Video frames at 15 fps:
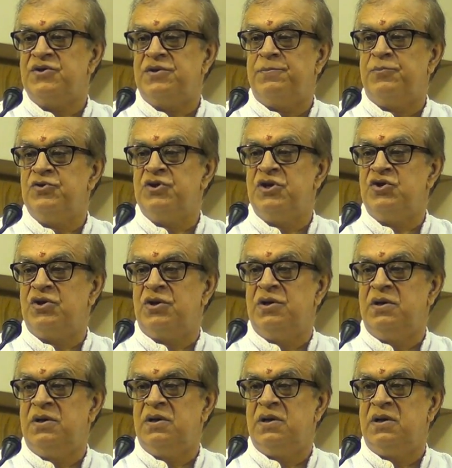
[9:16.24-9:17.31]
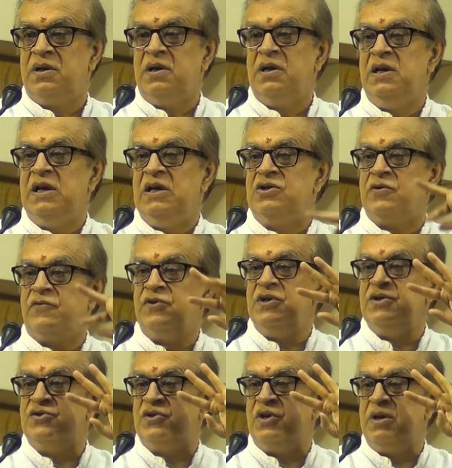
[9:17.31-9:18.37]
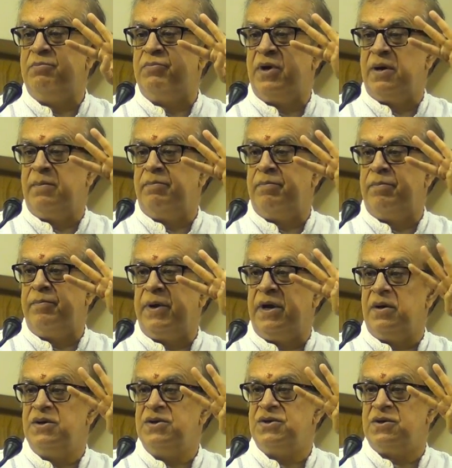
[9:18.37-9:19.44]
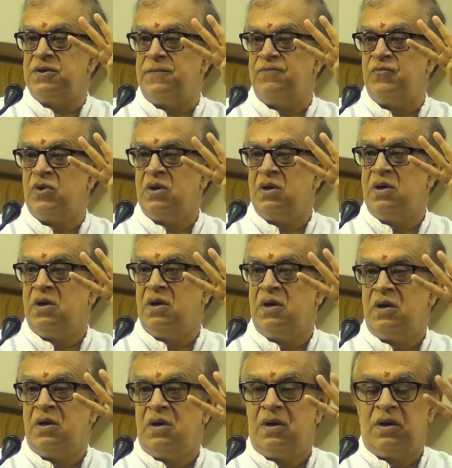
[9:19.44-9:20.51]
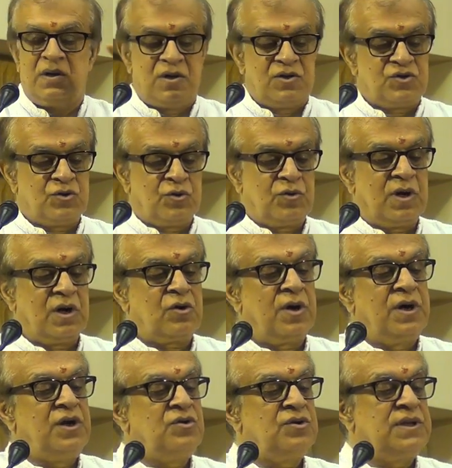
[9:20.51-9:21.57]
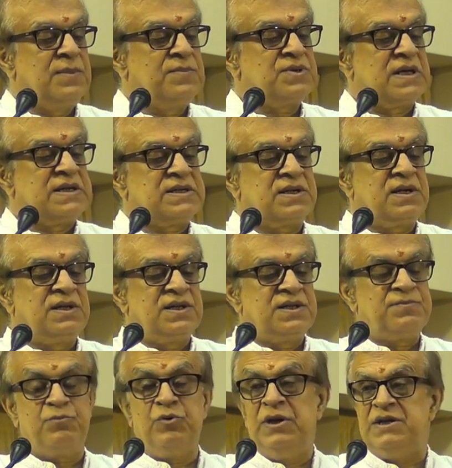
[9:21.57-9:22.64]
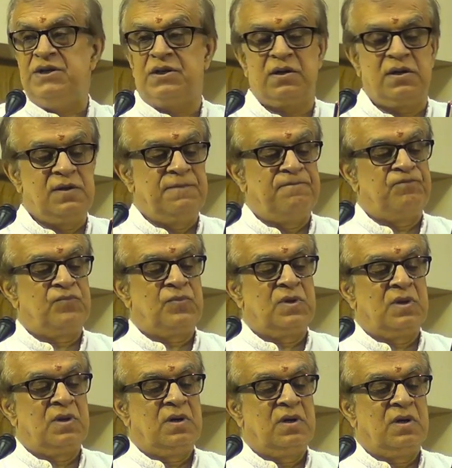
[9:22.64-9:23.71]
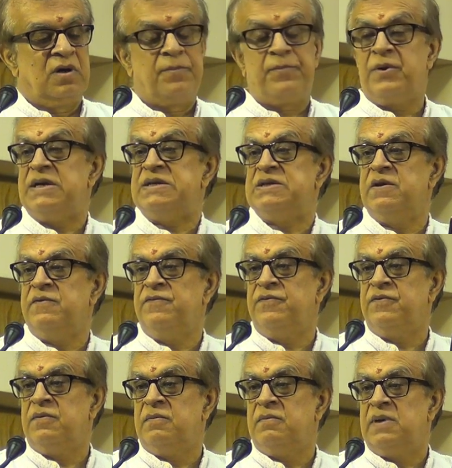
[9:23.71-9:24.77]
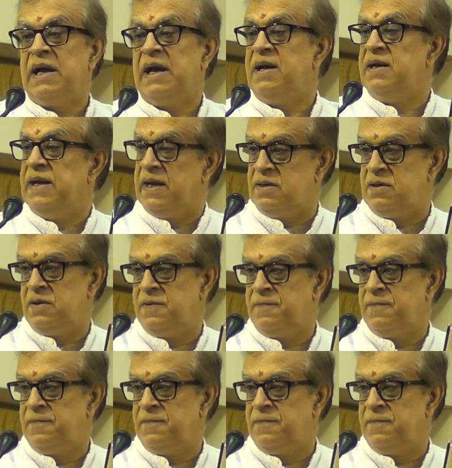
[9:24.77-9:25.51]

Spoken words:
position in each of these three pairs. So according to them, Sanskrit is political, oppressive, and dead.